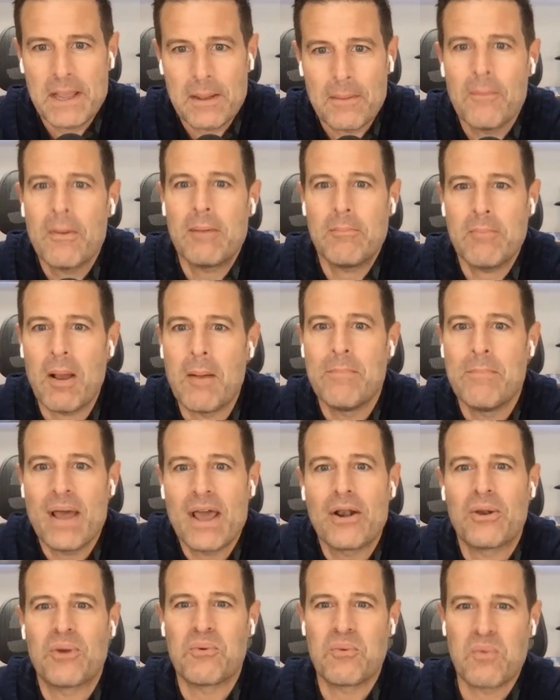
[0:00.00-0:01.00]
a
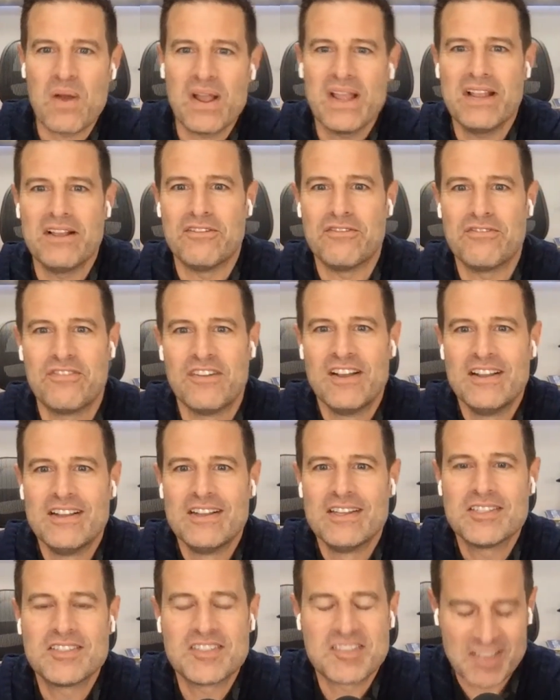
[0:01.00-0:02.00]
better way of
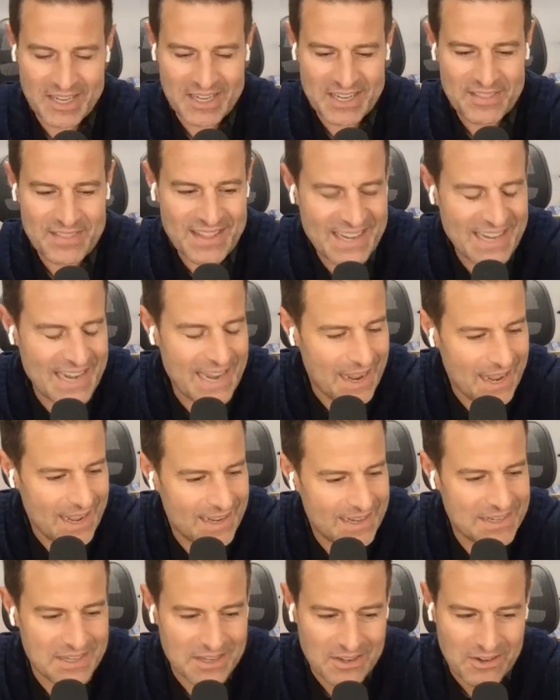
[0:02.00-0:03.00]
skinning the cat
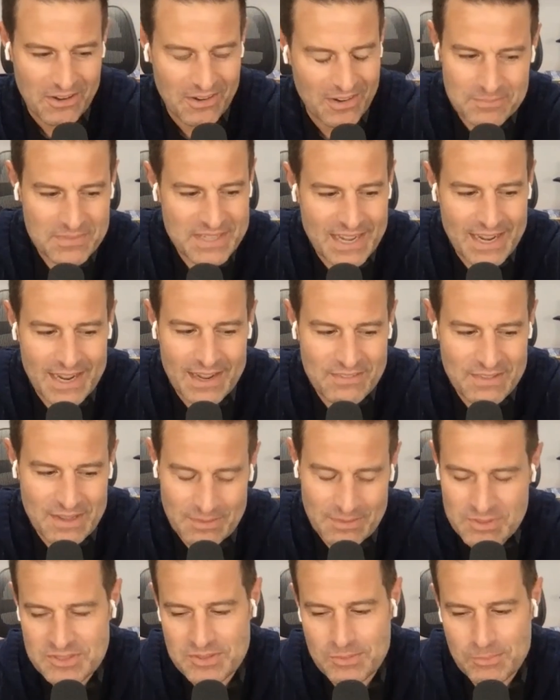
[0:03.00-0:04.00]
here. Yeah, that
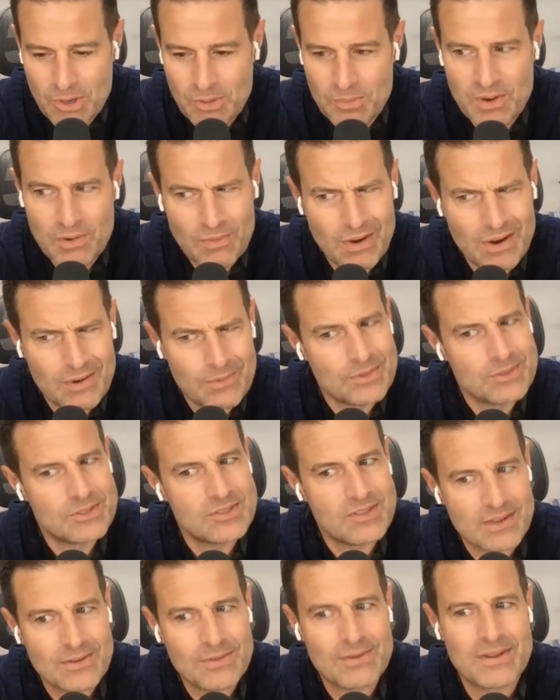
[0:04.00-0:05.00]
was a moment where I was
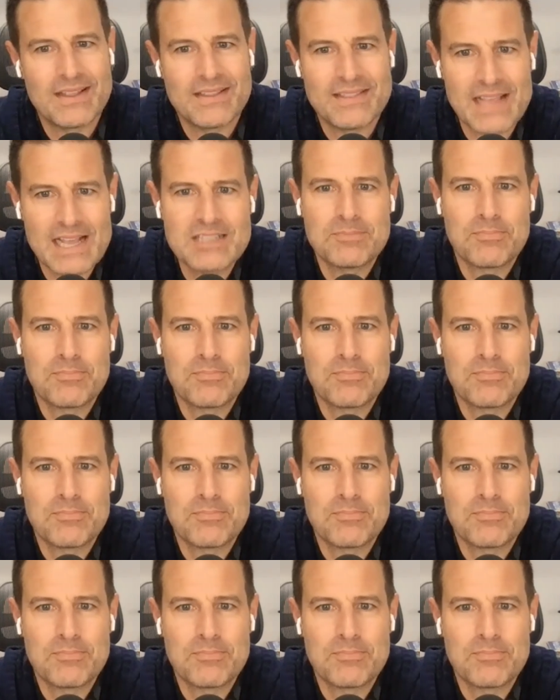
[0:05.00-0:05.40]
like, okay, that